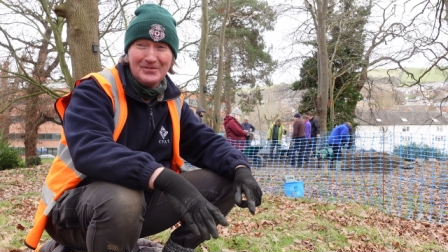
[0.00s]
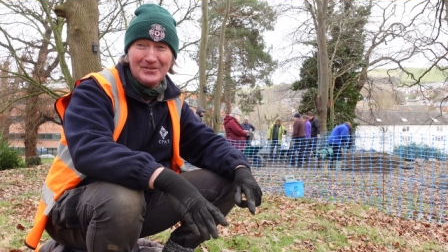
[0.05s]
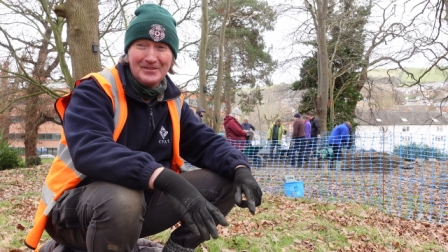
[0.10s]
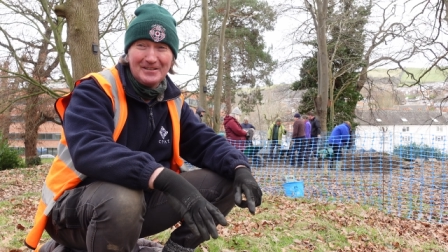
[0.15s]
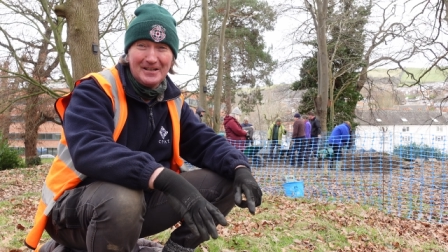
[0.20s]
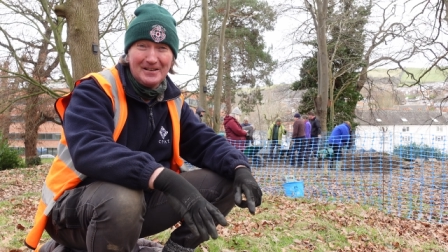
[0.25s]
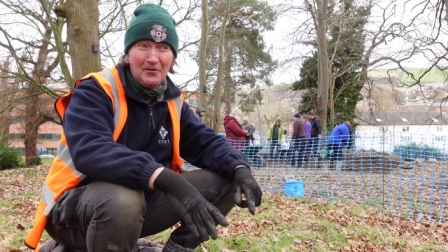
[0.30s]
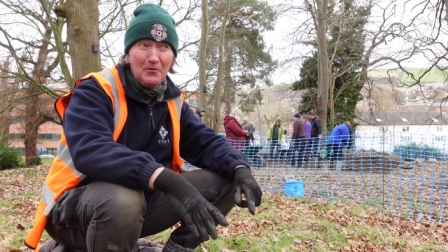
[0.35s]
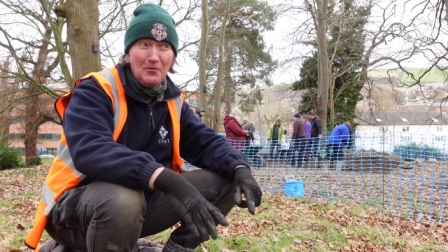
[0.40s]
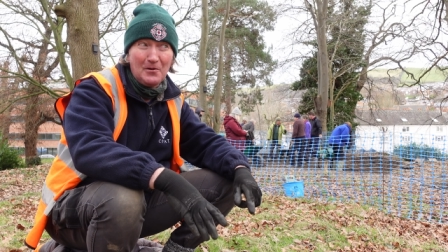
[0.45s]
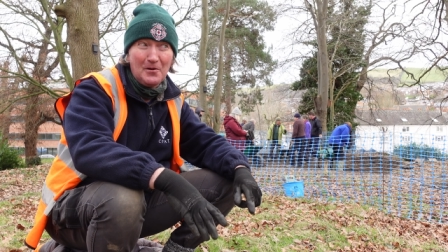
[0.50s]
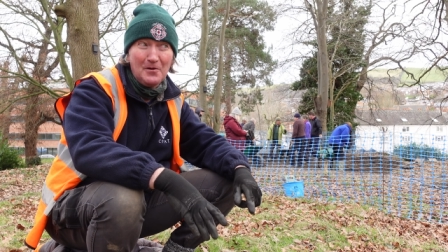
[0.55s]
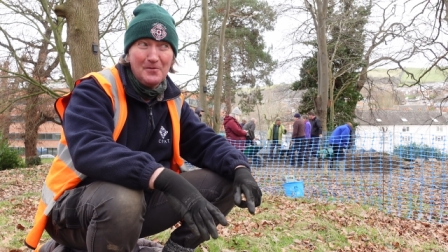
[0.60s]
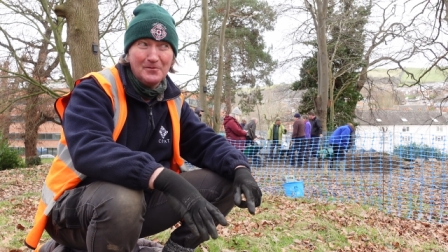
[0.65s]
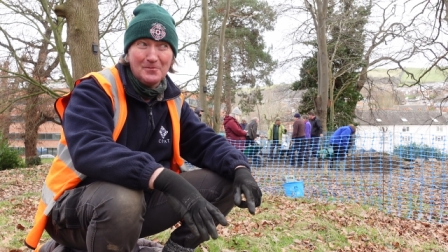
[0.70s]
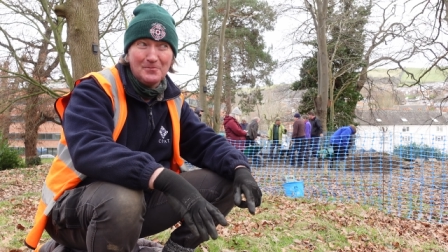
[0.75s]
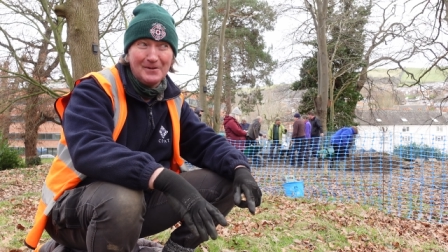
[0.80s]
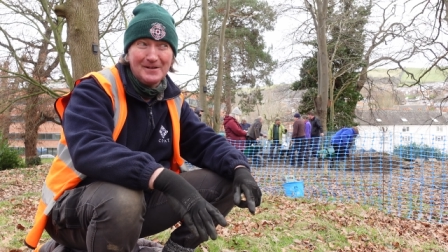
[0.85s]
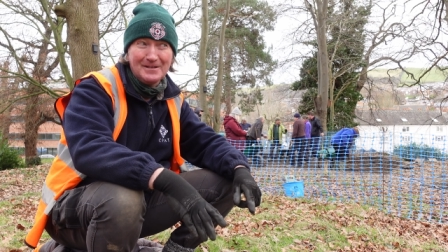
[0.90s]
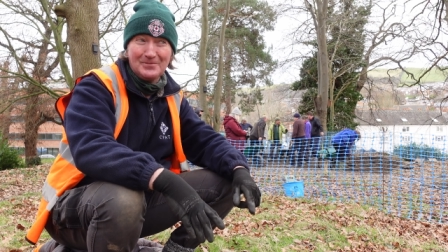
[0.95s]
but they're all over
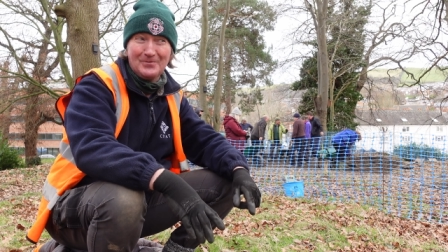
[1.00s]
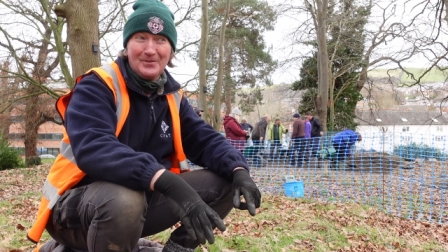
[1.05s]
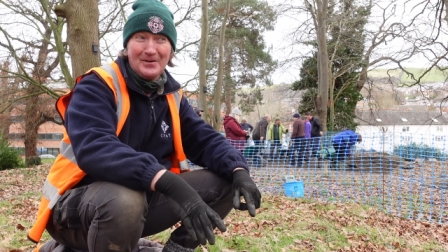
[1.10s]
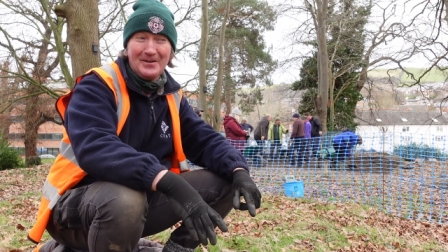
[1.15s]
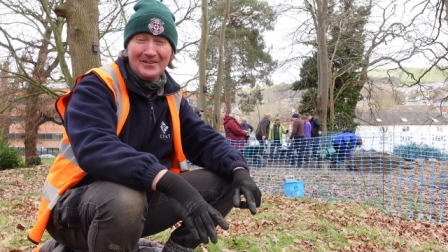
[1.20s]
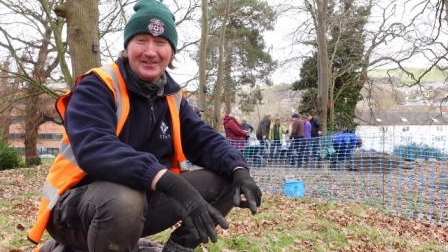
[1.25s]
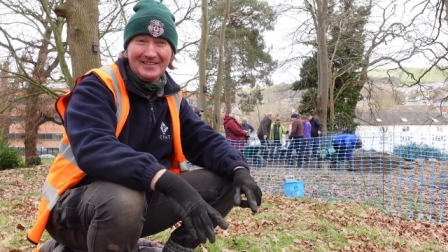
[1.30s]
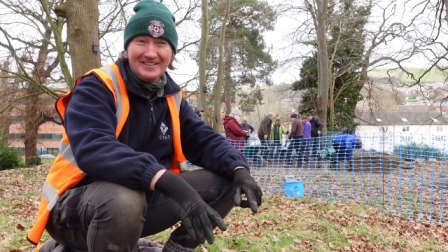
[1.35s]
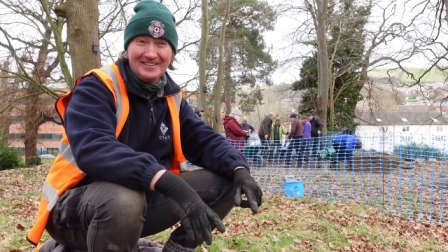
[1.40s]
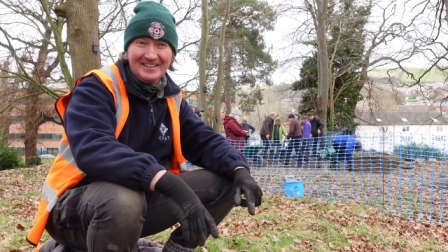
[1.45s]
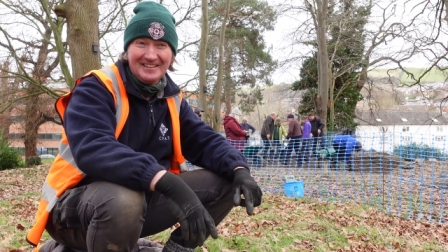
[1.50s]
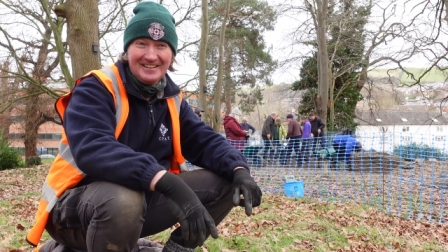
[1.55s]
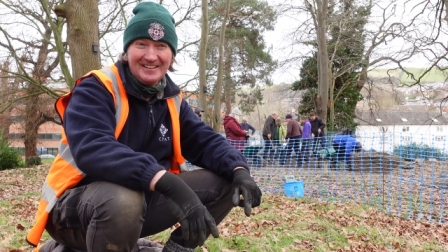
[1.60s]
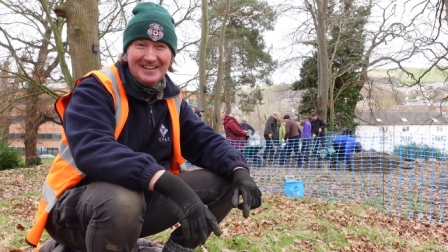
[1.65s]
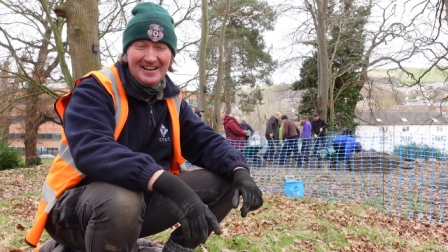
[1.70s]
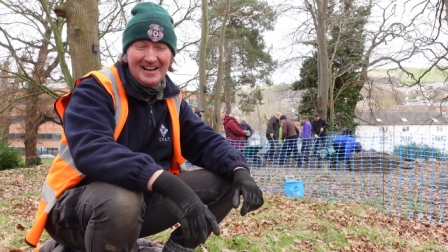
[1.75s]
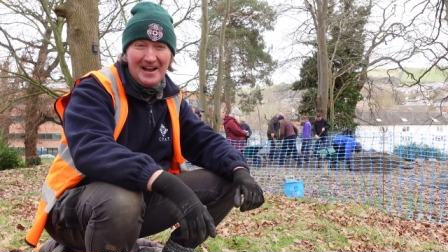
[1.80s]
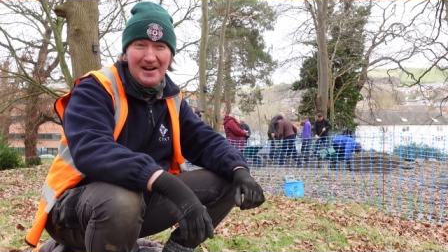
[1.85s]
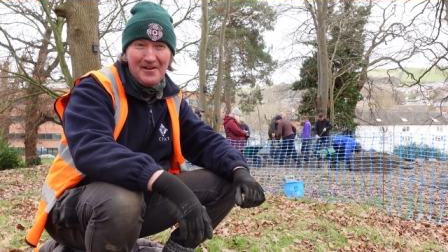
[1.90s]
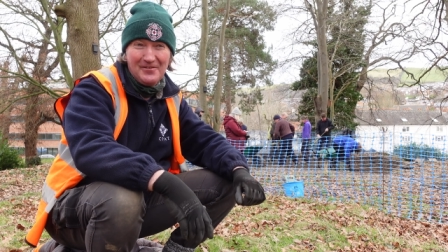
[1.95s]
the place apparently.
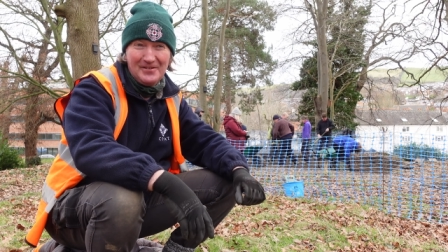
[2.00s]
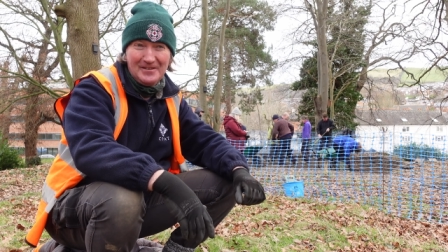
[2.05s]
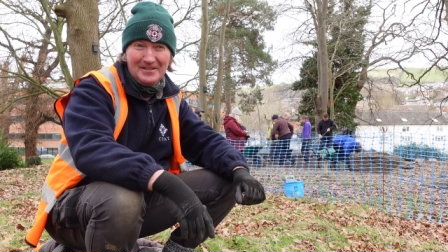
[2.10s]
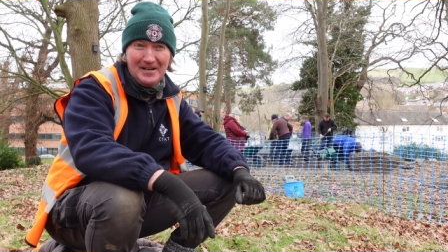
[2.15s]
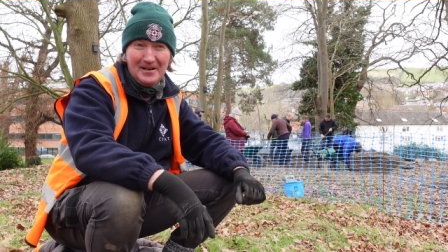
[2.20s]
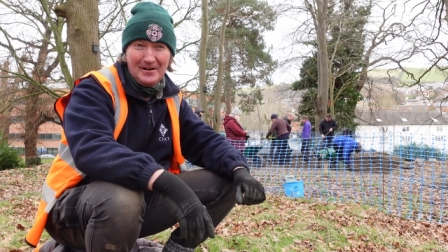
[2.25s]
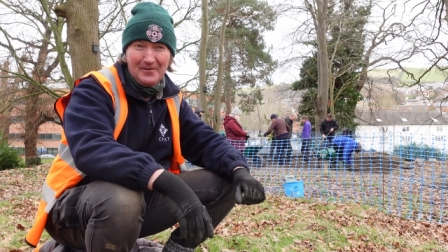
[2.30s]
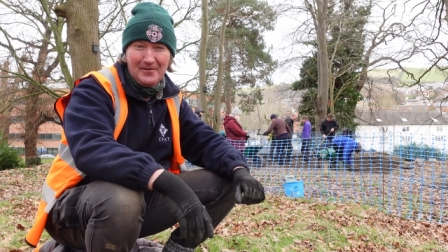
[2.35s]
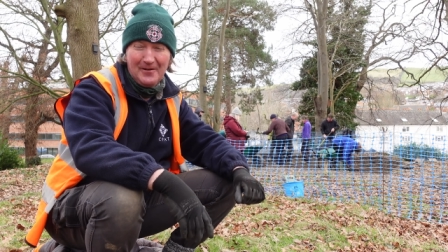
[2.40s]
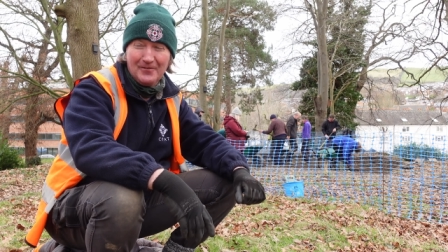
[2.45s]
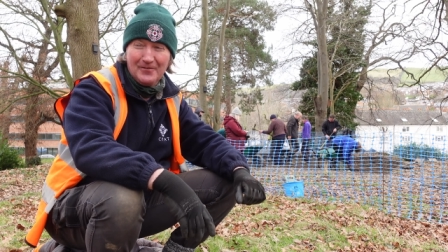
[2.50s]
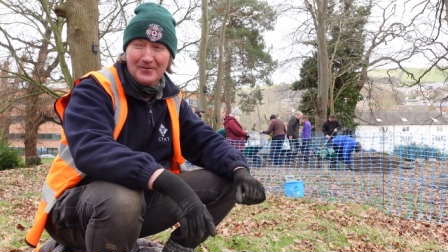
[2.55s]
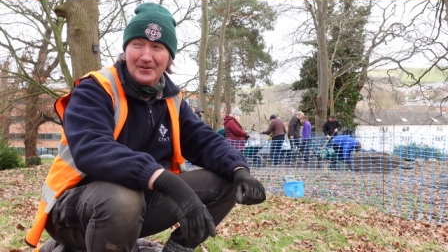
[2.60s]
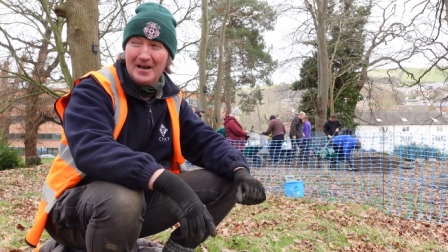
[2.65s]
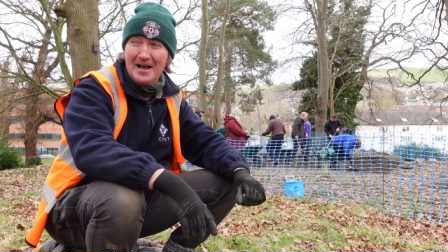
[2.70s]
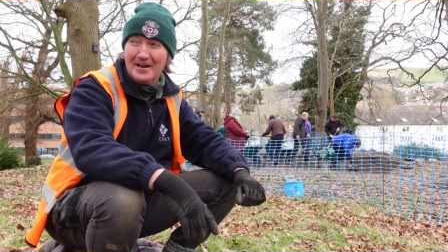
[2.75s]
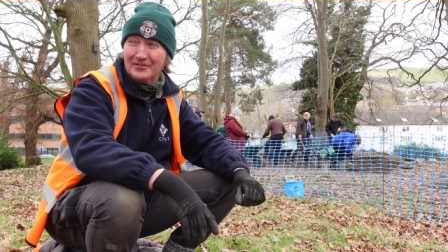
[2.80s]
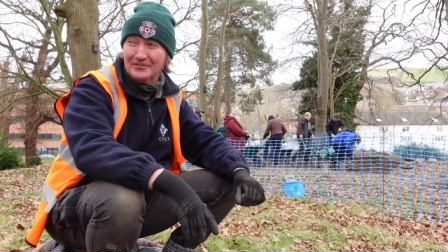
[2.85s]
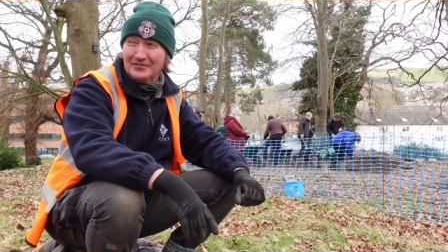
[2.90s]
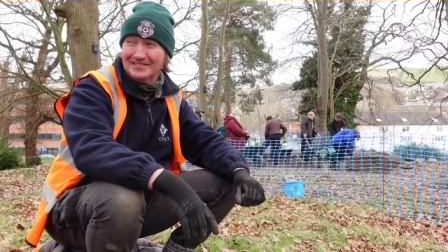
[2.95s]
Every day we have
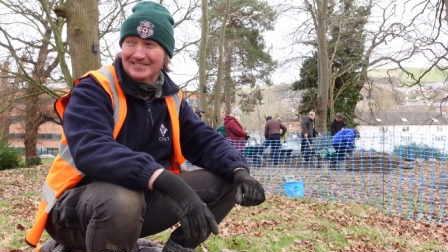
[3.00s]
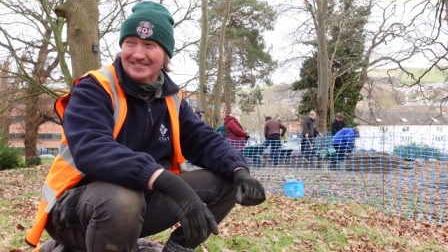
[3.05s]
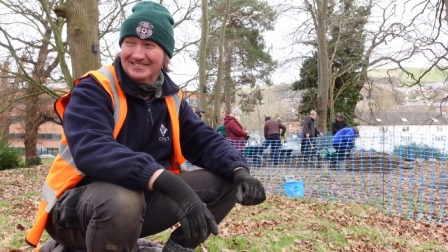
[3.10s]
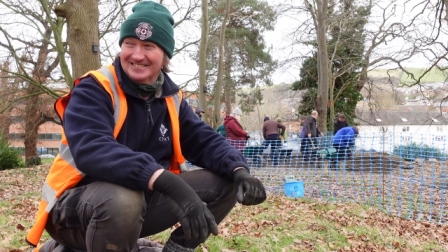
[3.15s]
cannon.